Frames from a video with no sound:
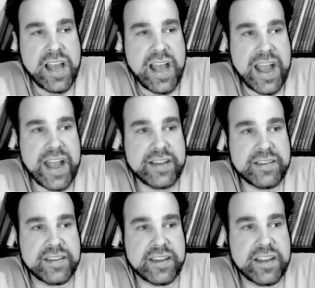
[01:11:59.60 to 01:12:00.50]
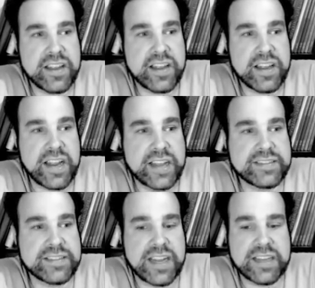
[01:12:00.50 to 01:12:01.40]
and
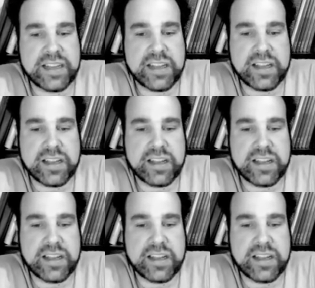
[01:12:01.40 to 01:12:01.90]
it's it.